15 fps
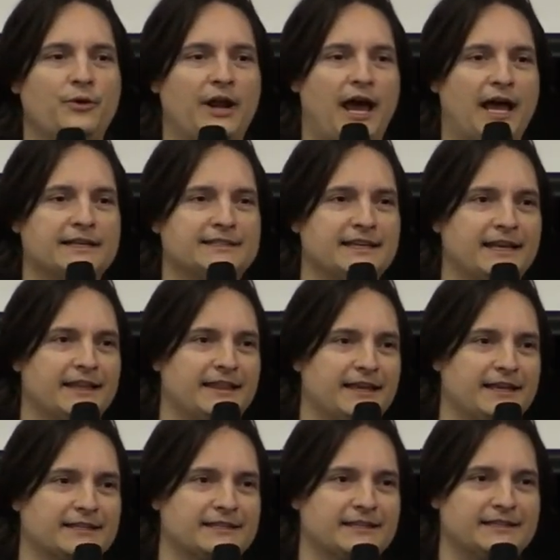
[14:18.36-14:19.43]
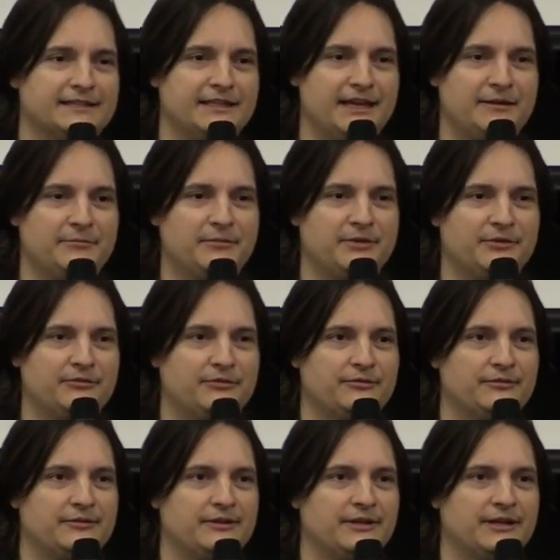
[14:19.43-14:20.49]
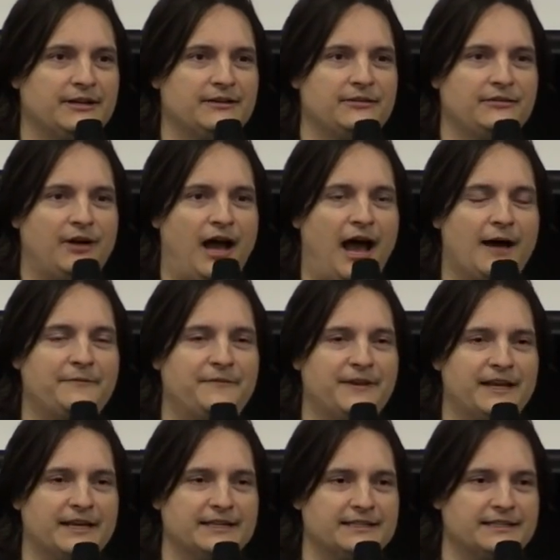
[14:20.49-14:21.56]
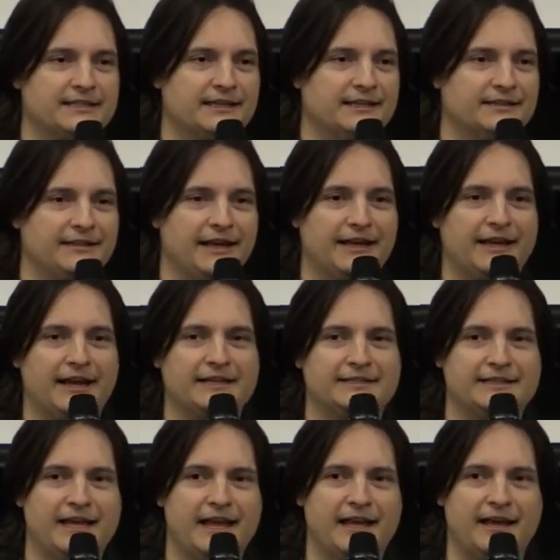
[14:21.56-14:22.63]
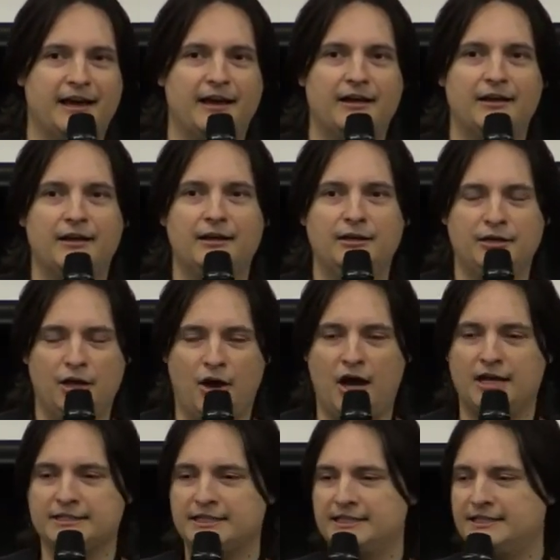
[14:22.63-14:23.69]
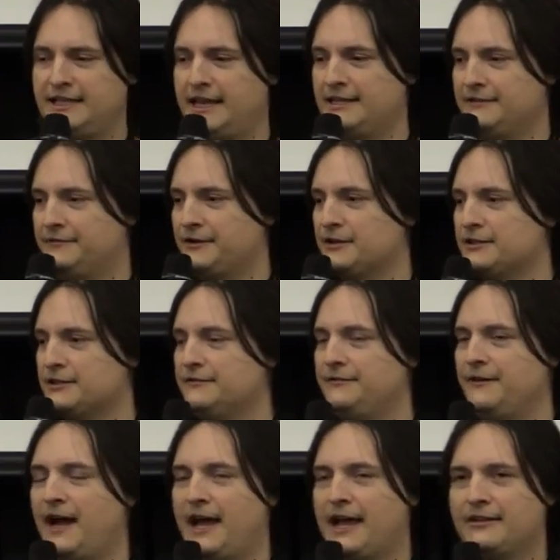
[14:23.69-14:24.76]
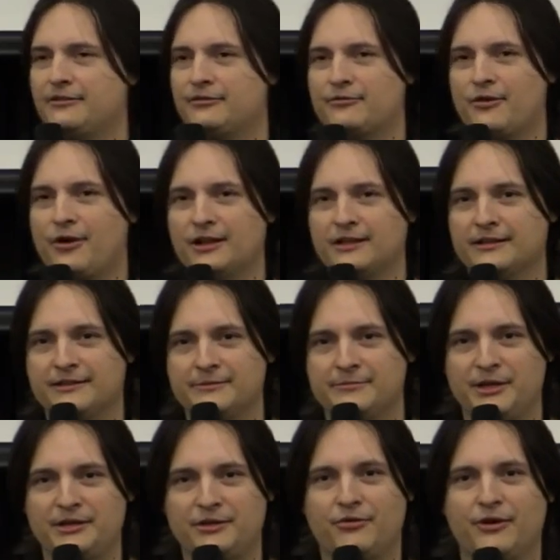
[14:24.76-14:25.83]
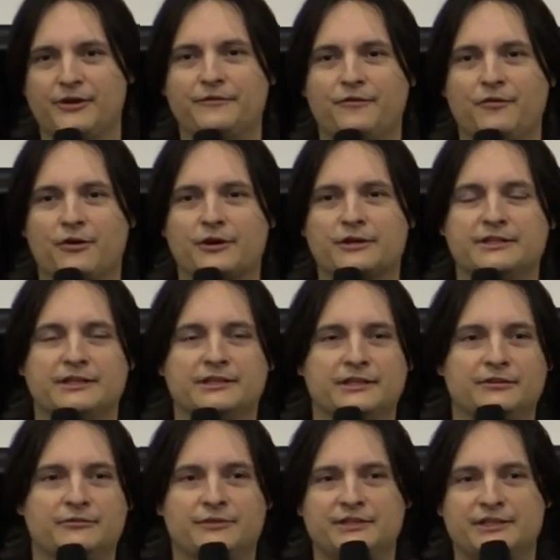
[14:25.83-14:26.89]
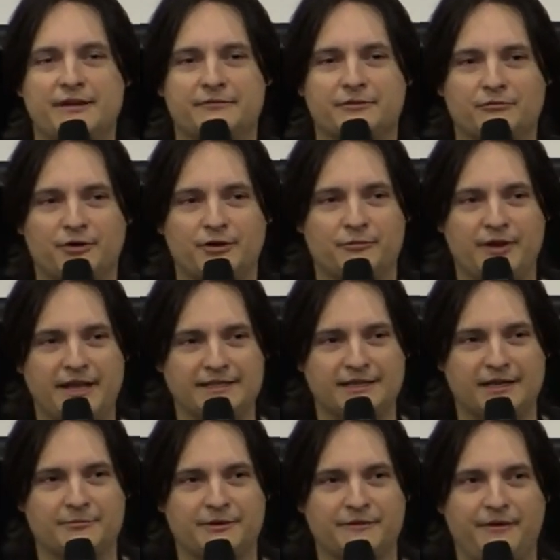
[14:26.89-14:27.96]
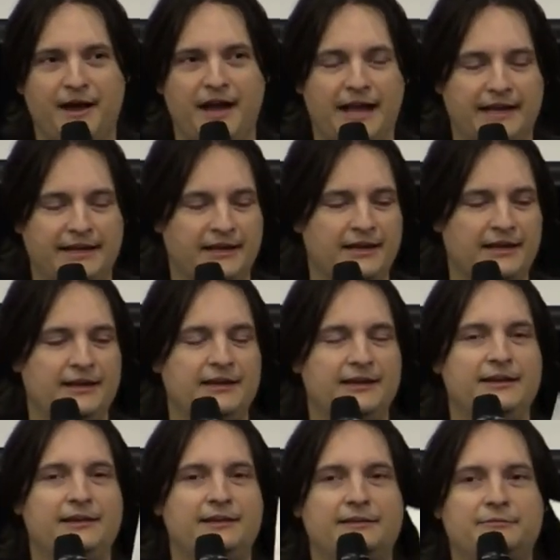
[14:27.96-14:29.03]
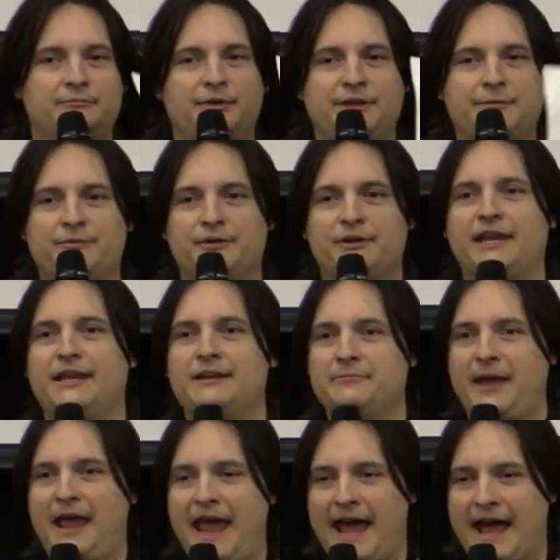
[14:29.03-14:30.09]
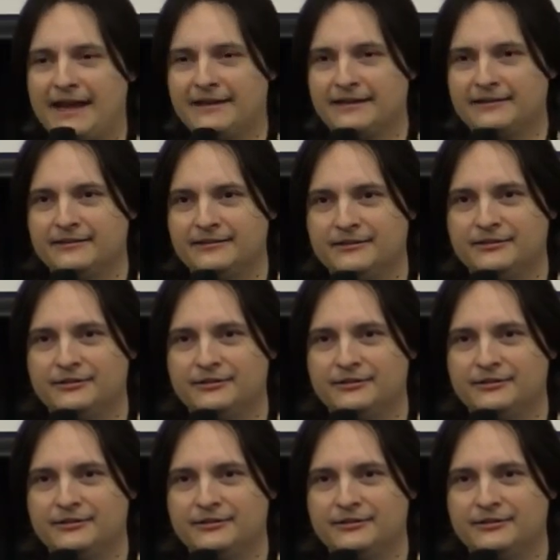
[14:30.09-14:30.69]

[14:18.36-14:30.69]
when I say things that seem obvious, like I say. Uh, no, I'll just stay diversified through all of the Bitcoin forks, and then whichever one wins, I'll be fine people get mad.